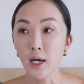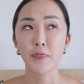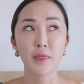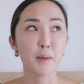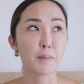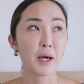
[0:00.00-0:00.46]

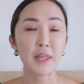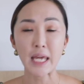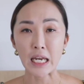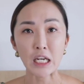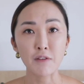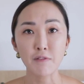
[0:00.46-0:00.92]
And then by
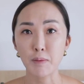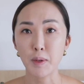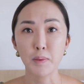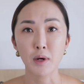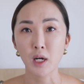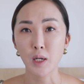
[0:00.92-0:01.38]
the end of it,
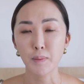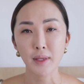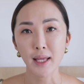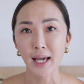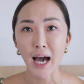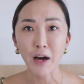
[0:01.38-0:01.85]
people are gonna
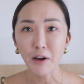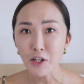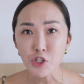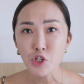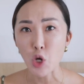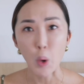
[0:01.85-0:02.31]
be like, how
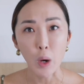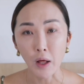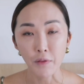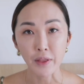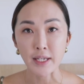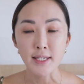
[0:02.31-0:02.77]
did you know
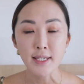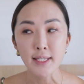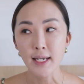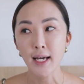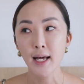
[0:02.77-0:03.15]
all this?